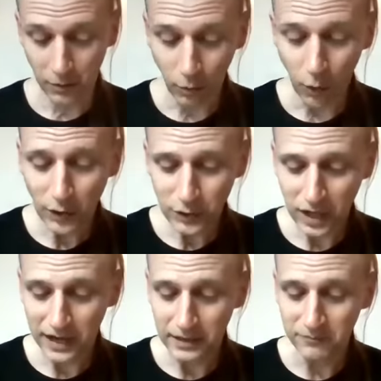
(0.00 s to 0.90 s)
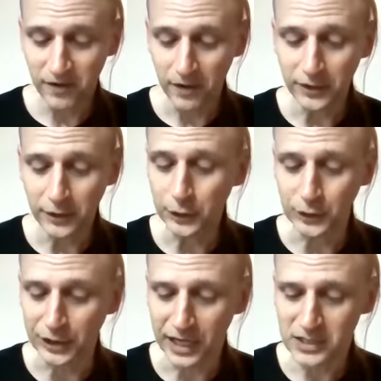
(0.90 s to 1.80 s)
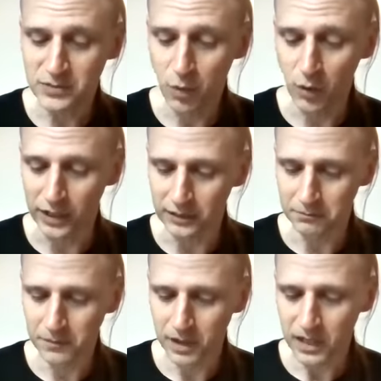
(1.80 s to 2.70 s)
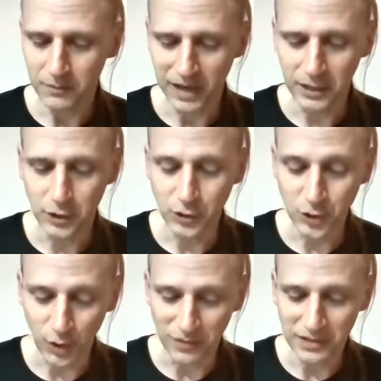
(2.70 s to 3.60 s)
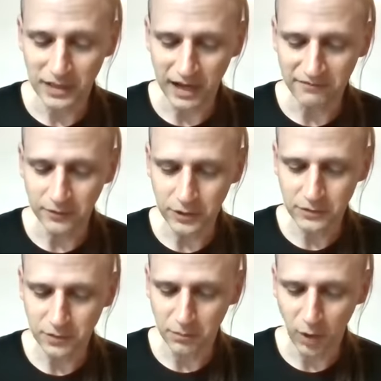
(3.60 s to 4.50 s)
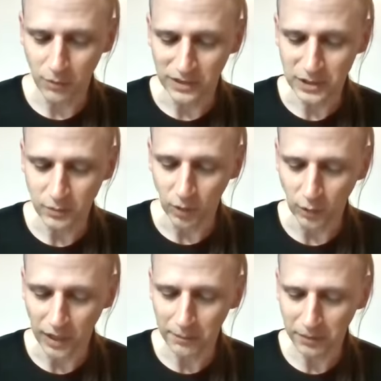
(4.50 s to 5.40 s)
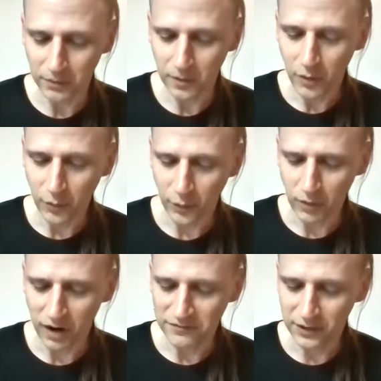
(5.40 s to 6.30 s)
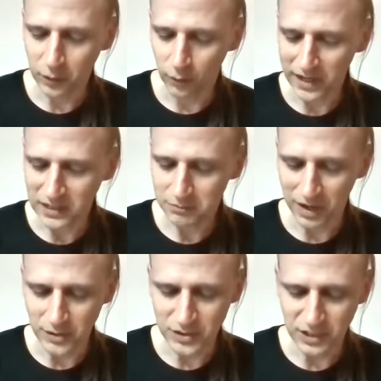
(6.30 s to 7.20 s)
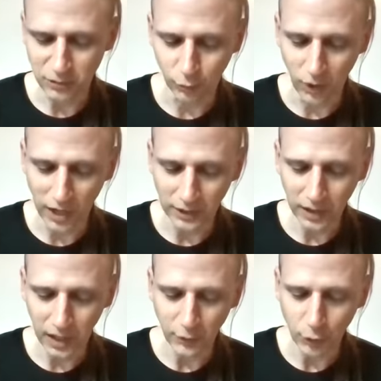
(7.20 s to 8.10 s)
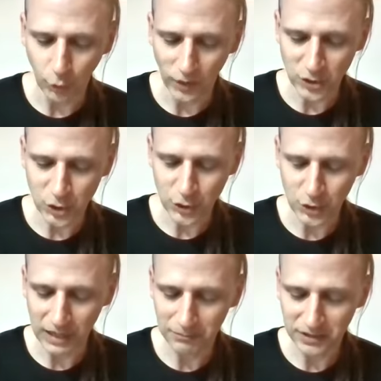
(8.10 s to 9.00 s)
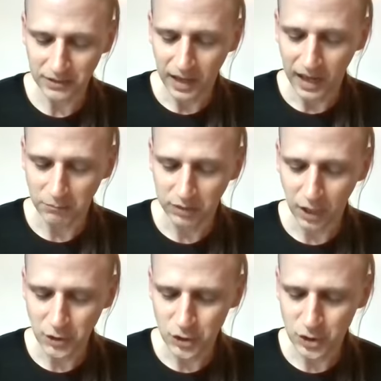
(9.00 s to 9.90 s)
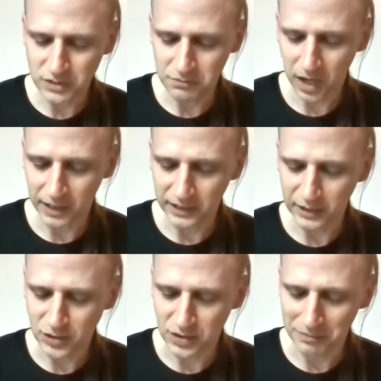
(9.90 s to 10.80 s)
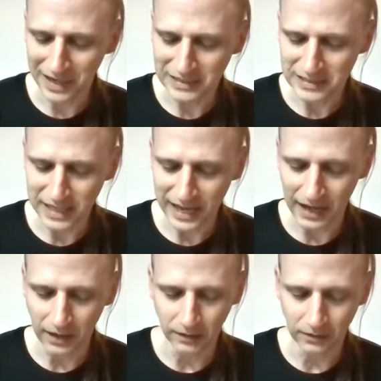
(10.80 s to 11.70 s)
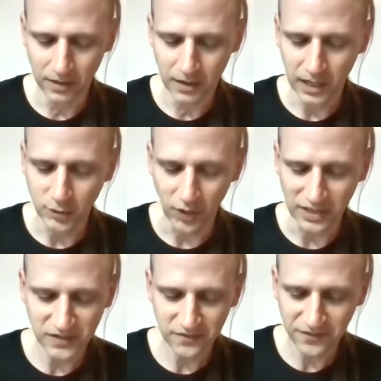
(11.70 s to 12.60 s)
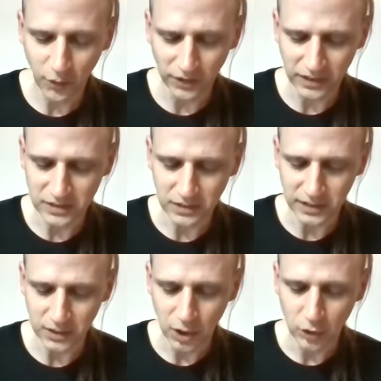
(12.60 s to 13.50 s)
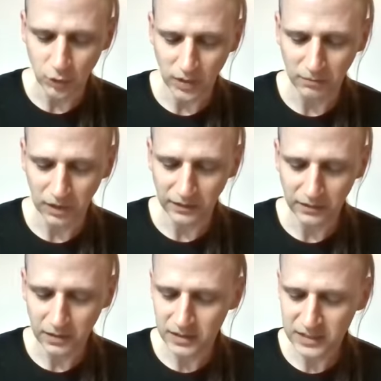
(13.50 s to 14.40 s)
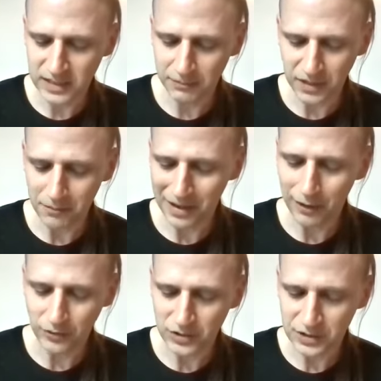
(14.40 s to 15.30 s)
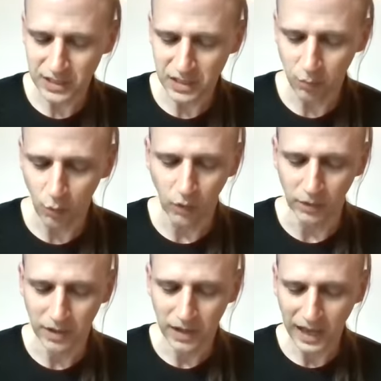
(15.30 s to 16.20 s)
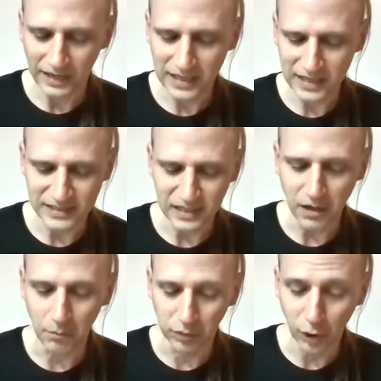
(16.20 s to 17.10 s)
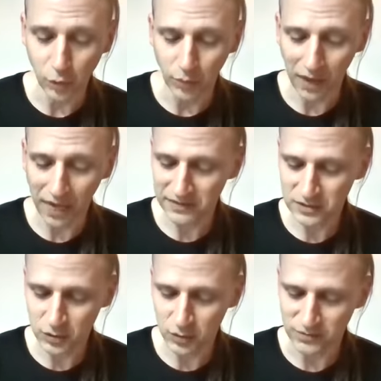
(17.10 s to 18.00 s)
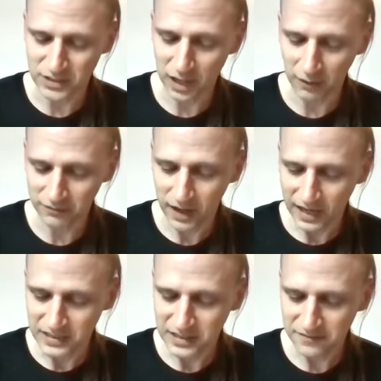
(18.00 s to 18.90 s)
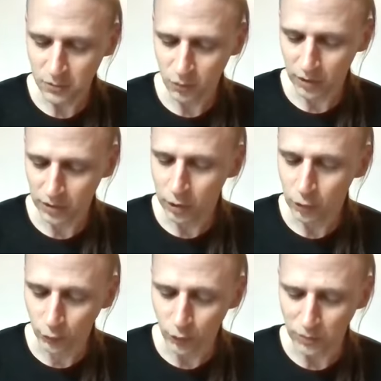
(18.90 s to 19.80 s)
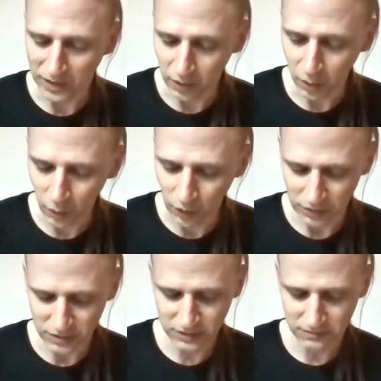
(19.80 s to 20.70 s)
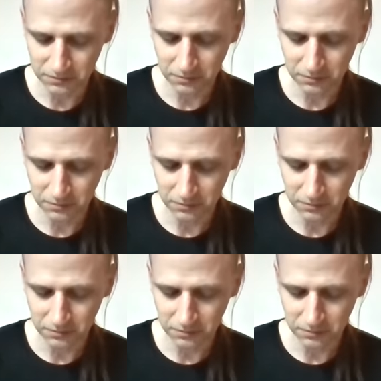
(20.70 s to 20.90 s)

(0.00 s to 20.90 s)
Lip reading: The ward got up very early next morning. He made a determined effort the moment he woke up, threw off the great bearskin rug under which he slept, and plunged his body into the biting air. He dressed furiously, trembling, skipping about to keep warm, and hissing blue breaths to himself as if he were grooming a horse.